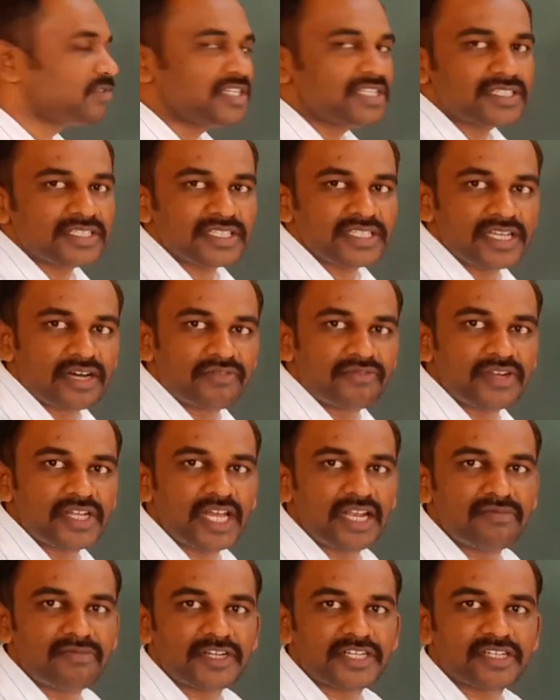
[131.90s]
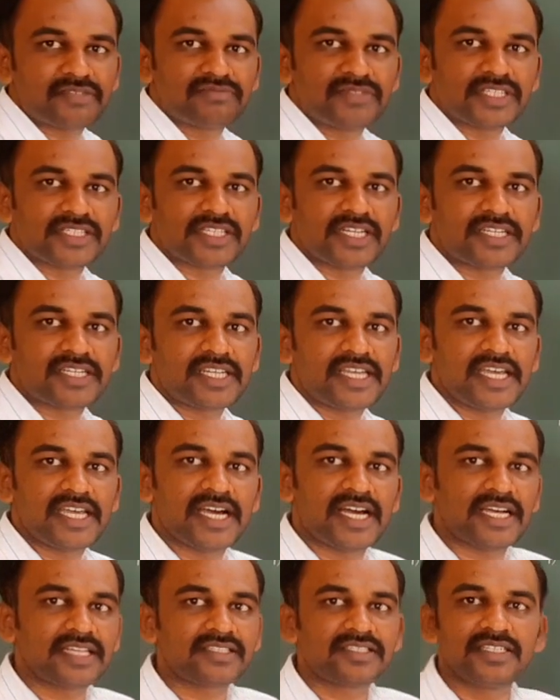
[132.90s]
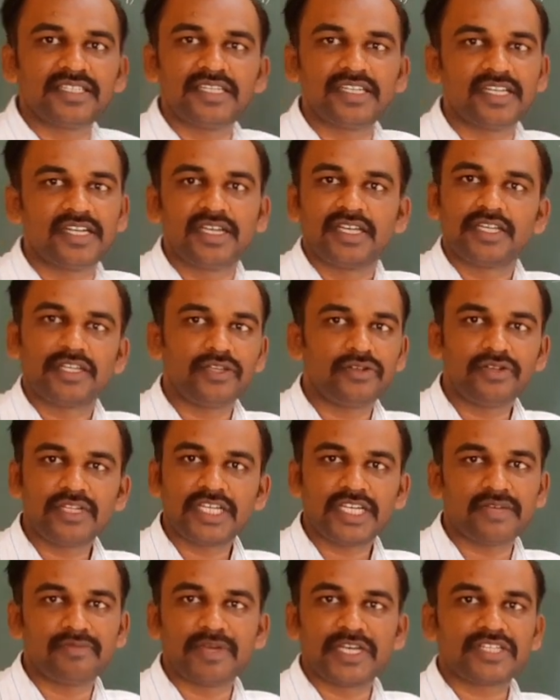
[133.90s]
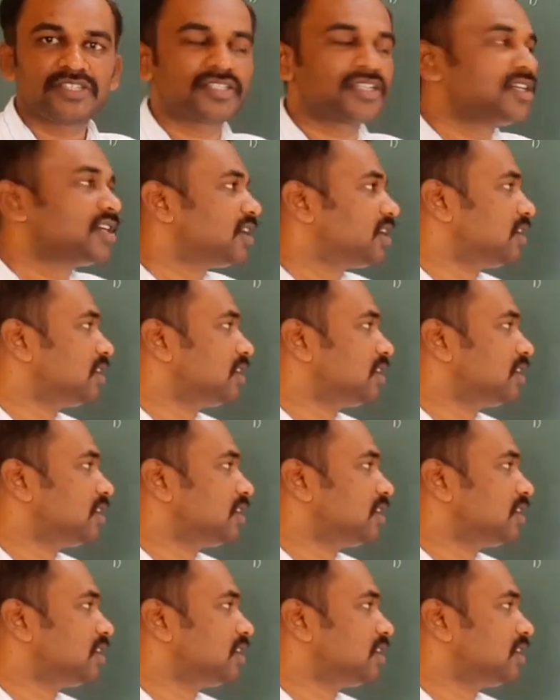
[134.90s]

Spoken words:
means every element of the set A has a unique image.